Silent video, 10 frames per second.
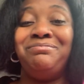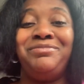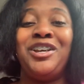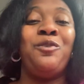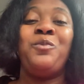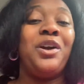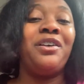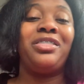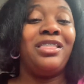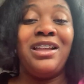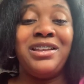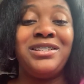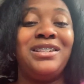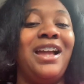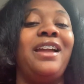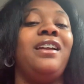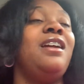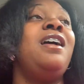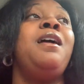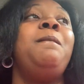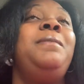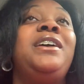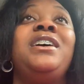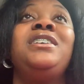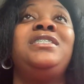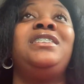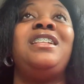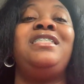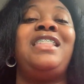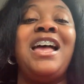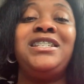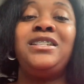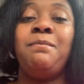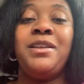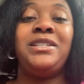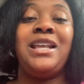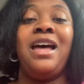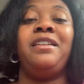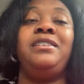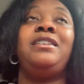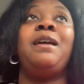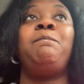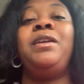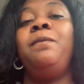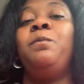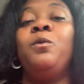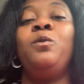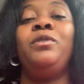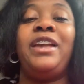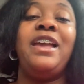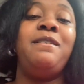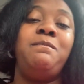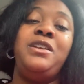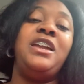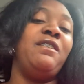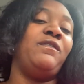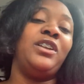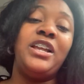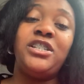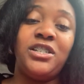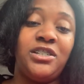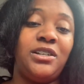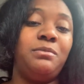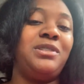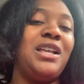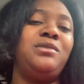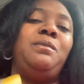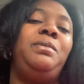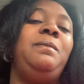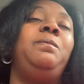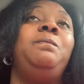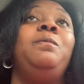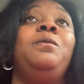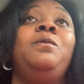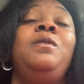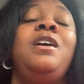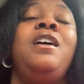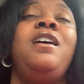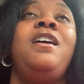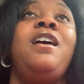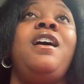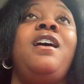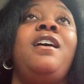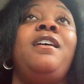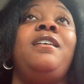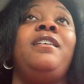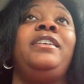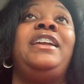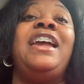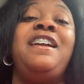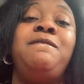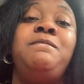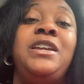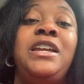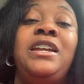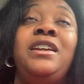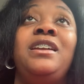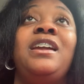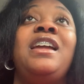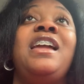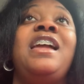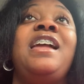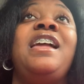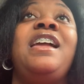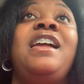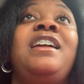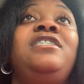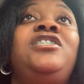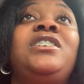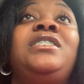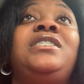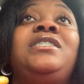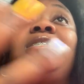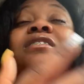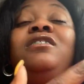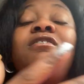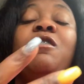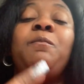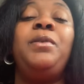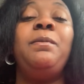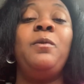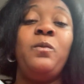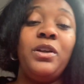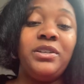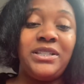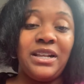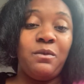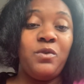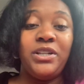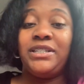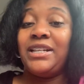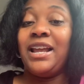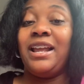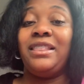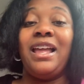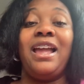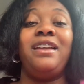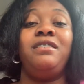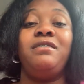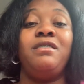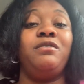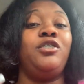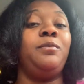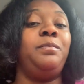you're worthless. Like, because that's the mentality that people gave me in relationships. That's what people gave me. And just, people would say that, you're